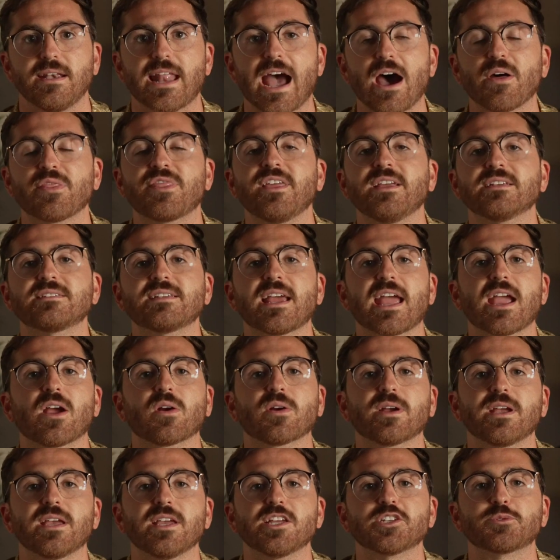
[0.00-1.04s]
Now, this
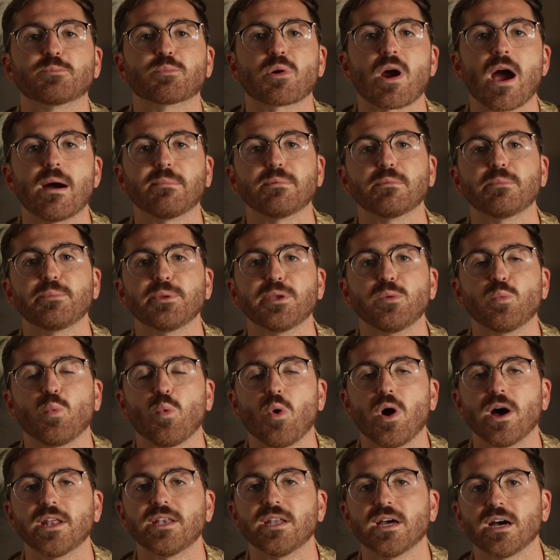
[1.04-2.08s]
area is probably
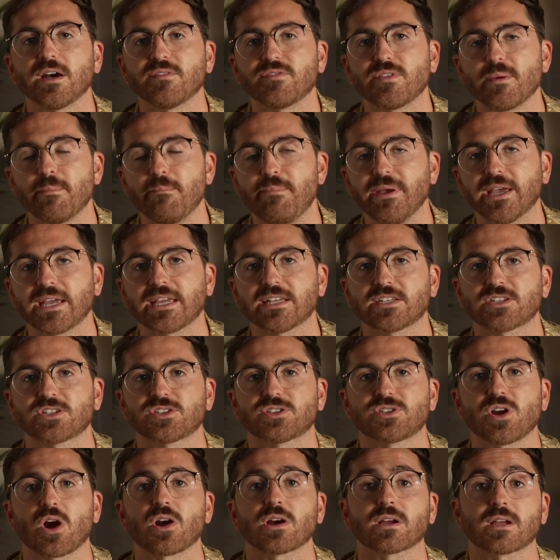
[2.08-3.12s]
one of the biggest
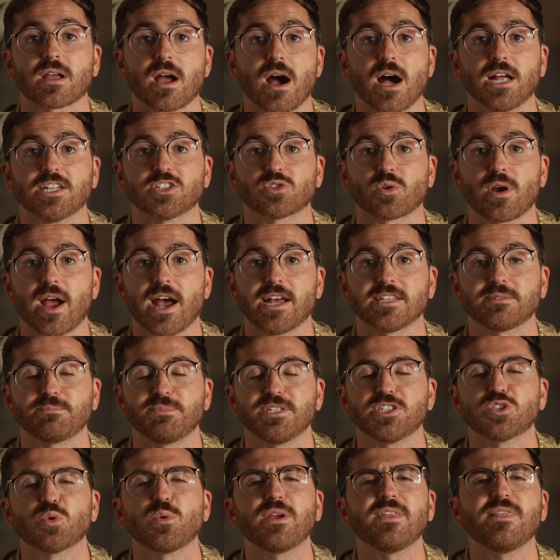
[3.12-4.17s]
stark contrasts
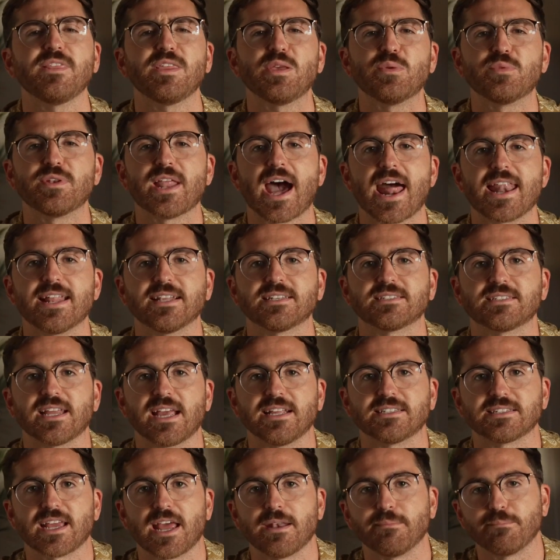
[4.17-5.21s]
between the United
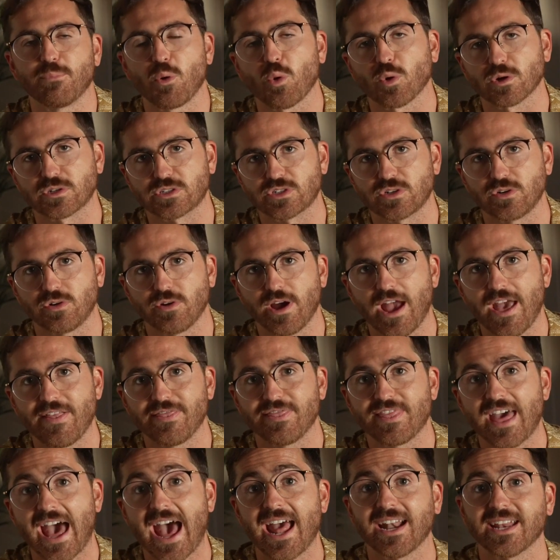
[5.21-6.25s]
States and Portugal,
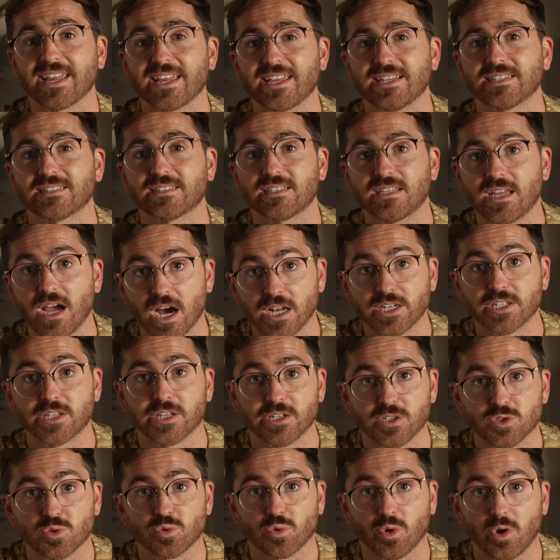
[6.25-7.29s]
and that is gun
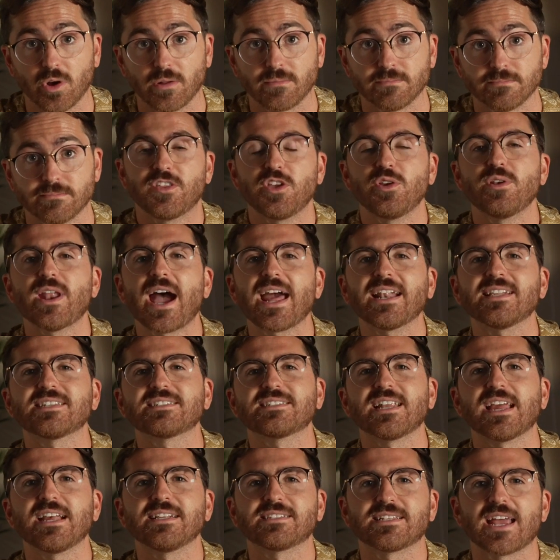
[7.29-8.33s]
control. The United
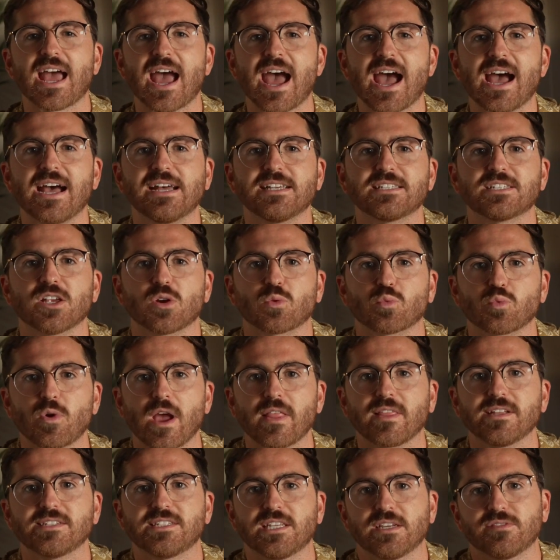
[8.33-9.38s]
States has
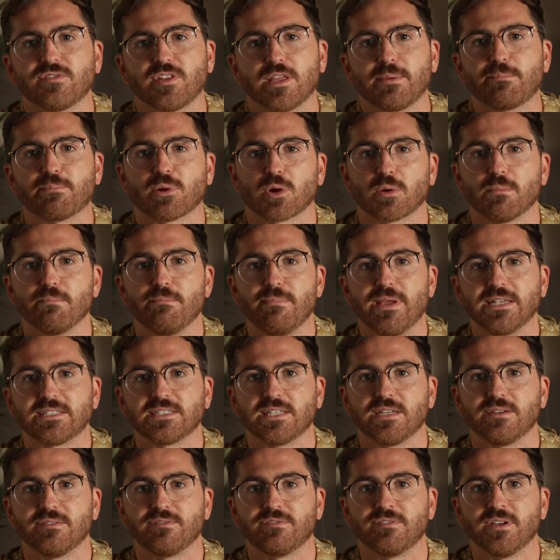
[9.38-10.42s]
relatively
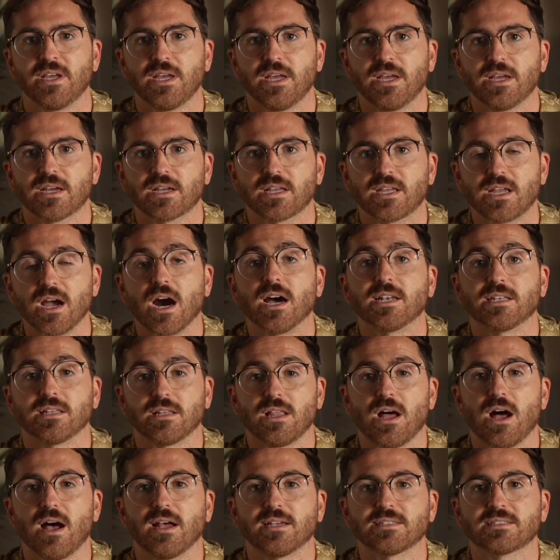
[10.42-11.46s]
permissive gun
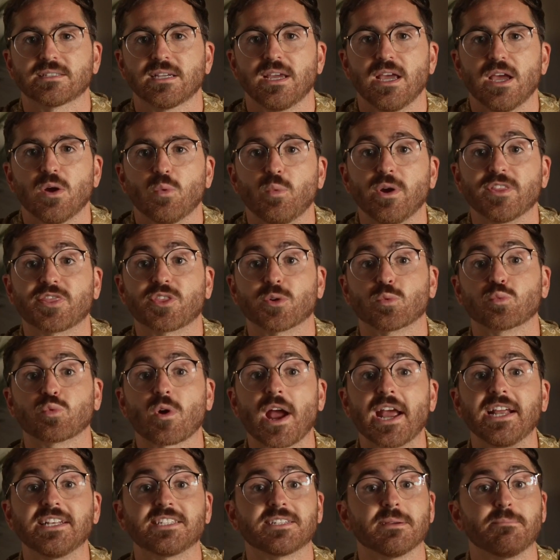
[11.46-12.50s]
laws, with the
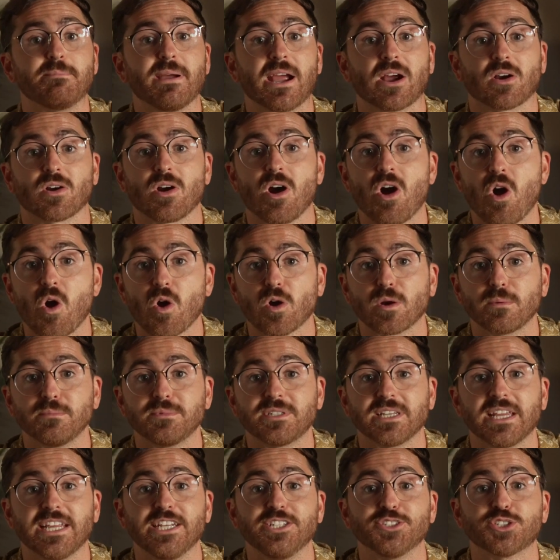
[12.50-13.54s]
right to bear
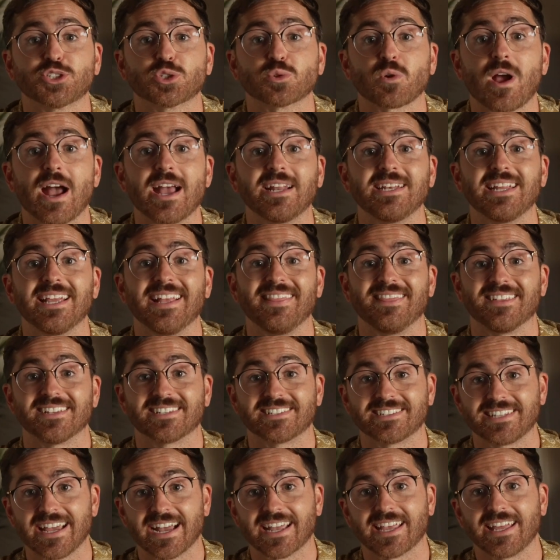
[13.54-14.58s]
arms enshrined in the
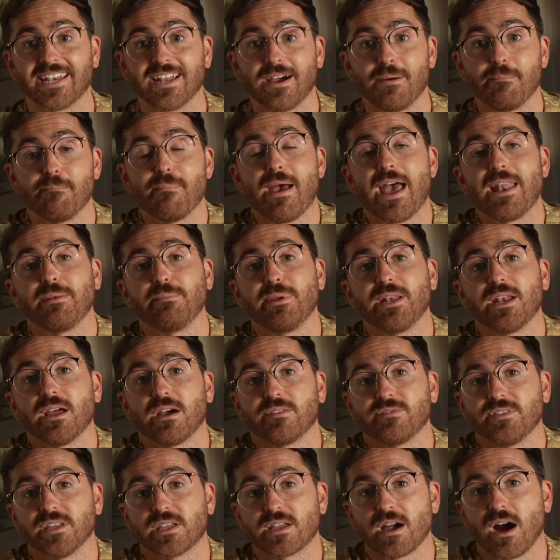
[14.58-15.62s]
Second Amendment
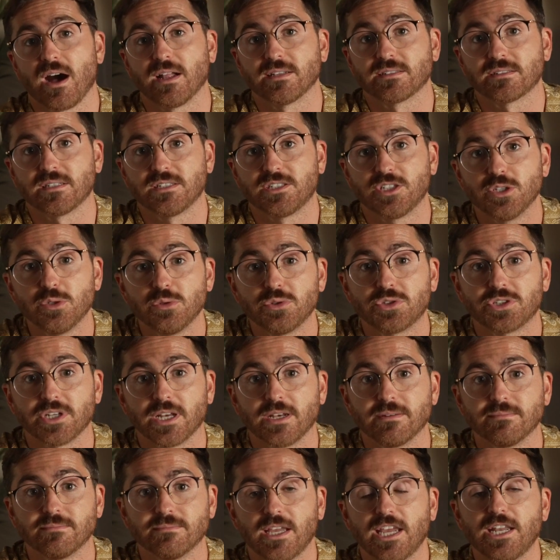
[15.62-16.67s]
of the
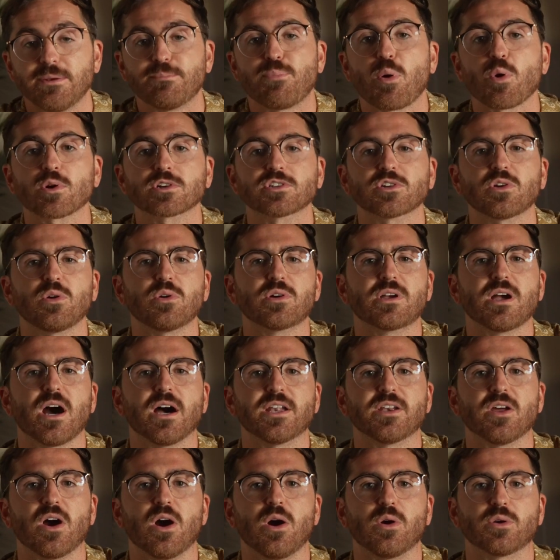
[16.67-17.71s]
Constitution. In Portugal,
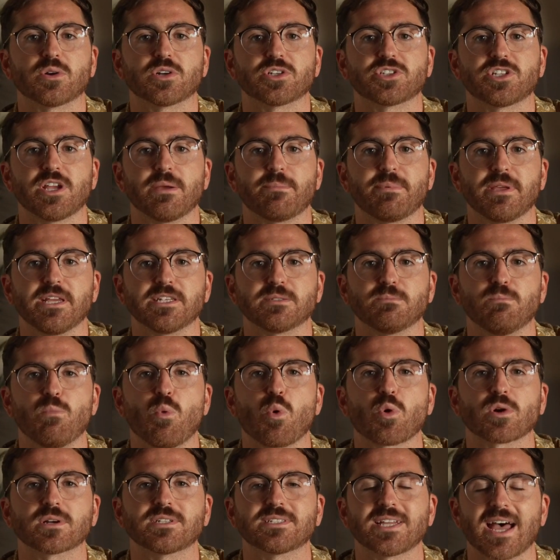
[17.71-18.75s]
gun ownership is
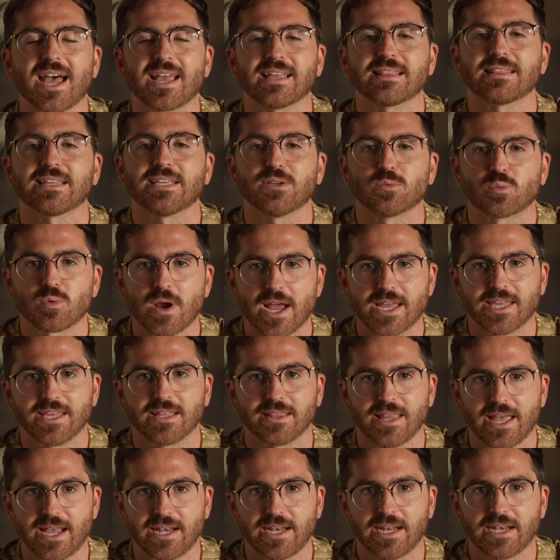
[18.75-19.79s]
more tightly
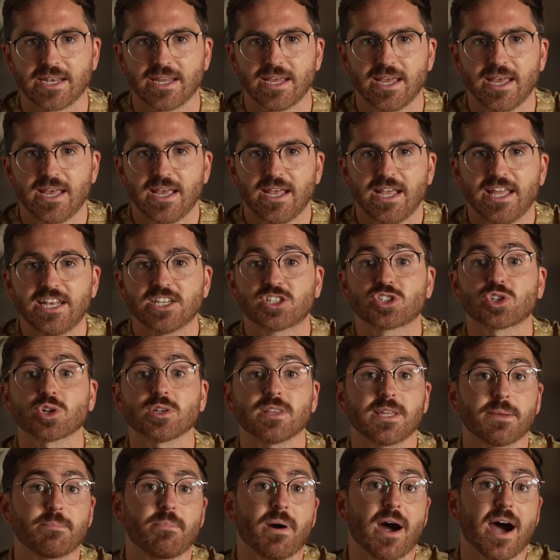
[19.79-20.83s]
regulated. It is
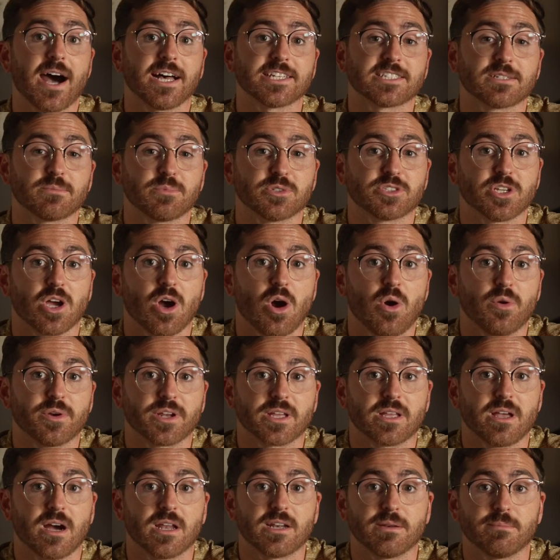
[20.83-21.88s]
certainly possible to own
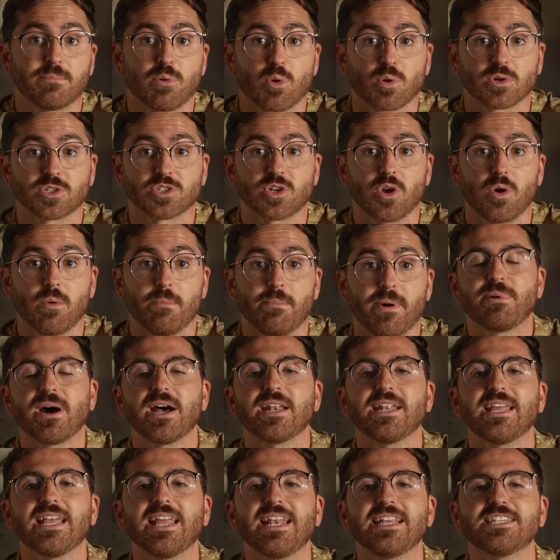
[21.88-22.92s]
a gun in Portugal,
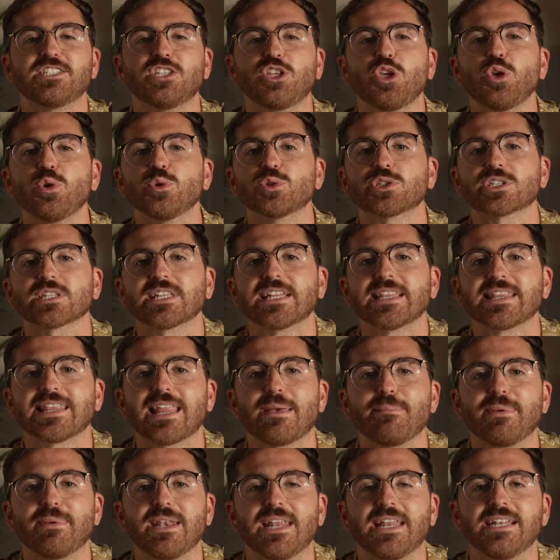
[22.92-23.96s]
but it is usually
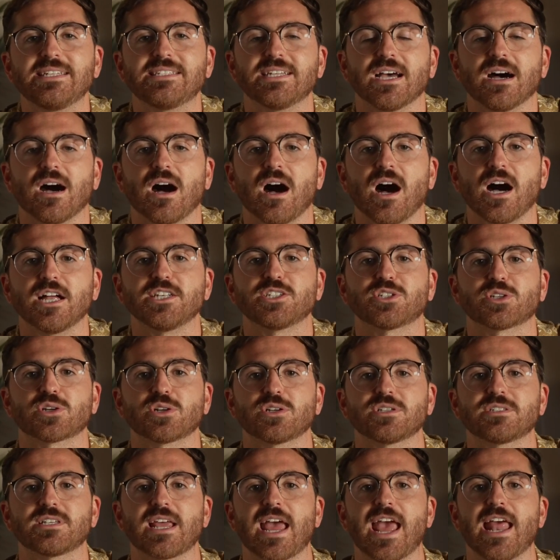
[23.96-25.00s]
limited to
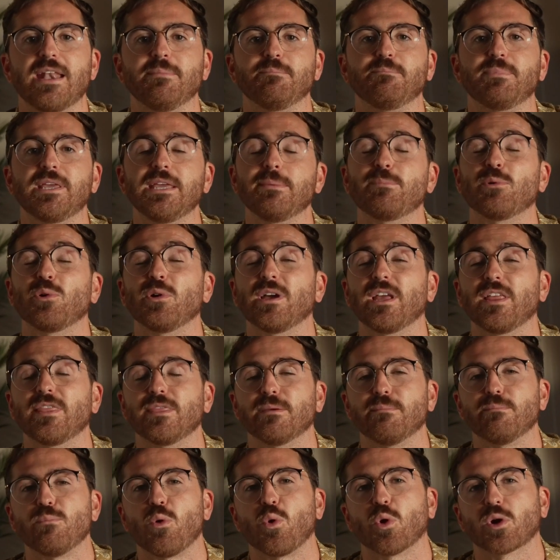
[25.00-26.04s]
hunters and people in
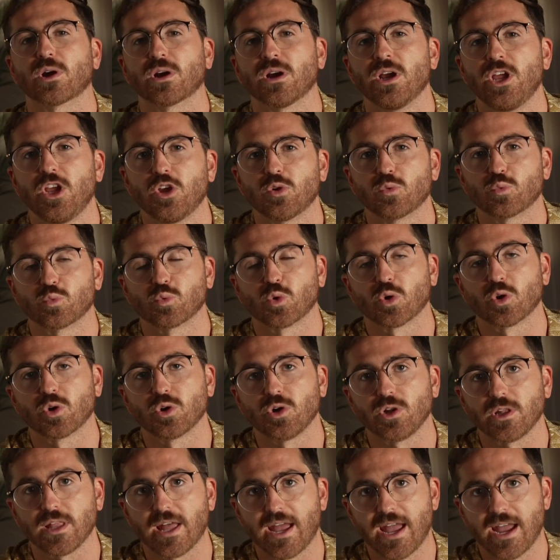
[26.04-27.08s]
the more
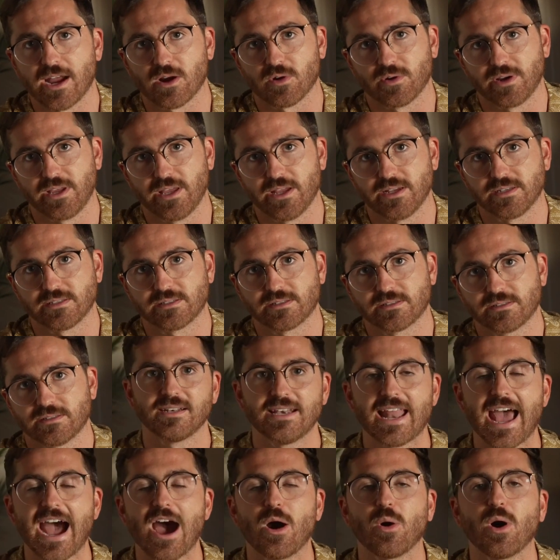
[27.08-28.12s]
rural areas.
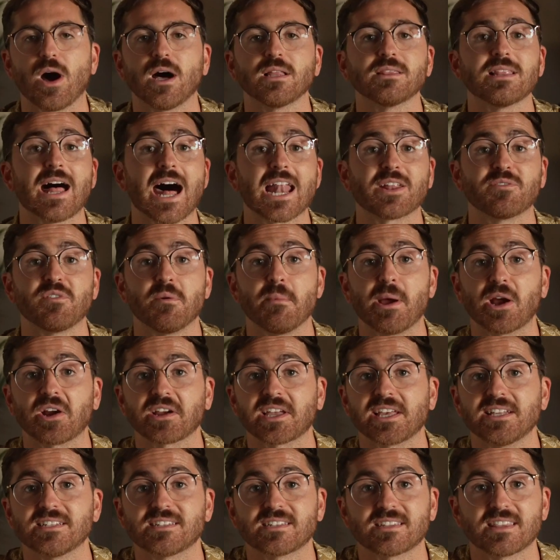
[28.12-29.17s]
Now, a lot of
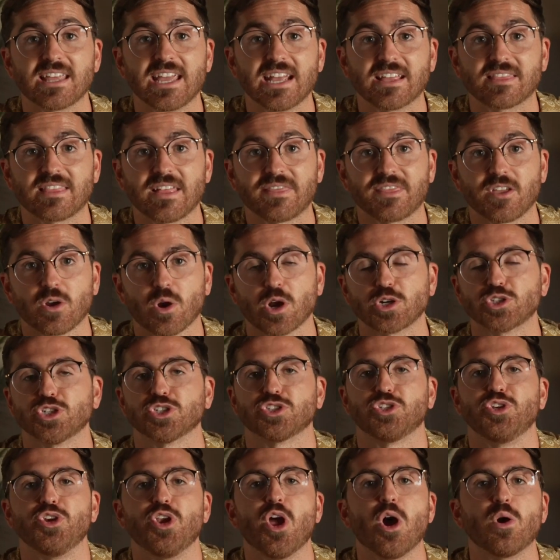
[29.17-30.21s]
Americans think that there are
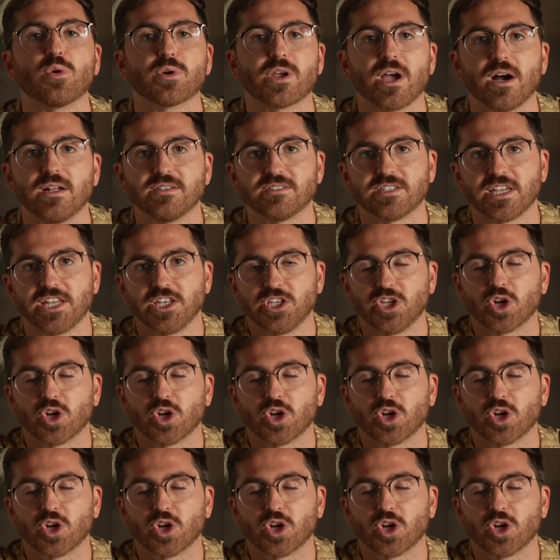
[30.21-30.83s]
just no guns in